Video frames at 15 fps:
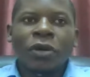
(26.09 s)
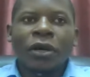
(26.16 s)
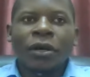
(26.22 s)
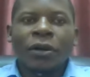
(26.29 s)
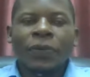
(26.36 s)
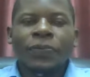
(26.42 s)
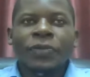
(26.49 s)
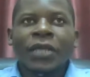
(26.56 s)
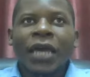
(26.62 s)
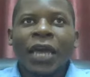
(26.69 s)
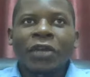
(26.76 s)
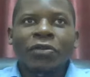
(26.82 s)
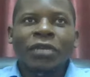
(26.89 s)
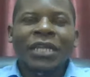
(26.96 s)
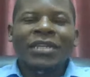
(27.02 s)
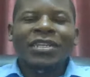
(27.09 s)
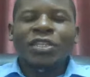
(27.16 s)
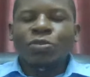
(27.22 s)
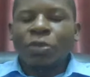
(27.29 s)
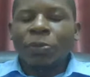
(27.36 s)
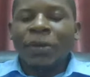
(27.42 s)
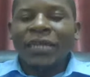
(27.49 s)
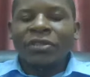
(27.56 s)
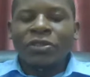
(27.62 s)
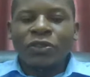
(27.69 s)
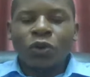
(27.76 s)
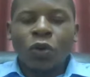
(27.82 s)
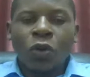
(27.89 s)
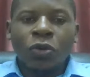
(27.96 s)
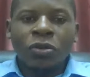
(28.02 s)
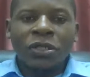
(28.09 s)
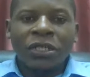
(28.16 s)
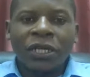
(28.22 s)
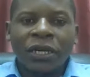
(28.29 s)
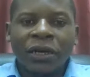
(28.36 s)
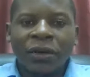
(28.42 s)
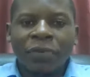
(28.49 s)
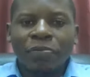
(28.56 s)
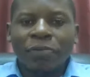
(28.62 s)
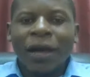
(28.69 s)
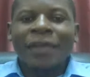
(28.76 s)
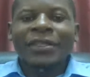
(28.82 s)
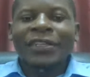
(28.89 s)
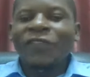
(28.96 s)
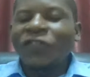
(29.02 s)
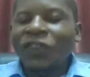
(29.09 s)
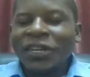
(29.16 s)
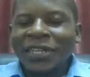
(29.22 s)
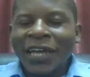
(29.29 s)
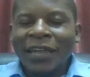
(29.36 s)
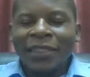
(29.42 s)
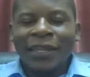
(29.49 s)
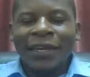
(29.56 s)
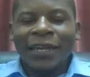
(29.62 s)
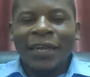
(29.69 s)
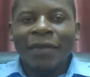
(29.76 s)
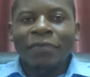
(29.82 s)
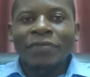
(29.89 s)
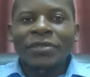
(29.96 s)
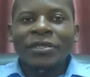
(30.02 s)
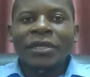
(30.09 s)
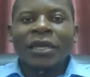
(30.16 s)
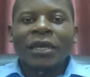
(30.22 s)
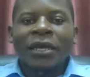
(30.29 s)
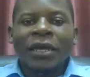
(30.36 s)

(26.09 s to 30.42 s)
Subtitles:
I know that this paper is called different other names.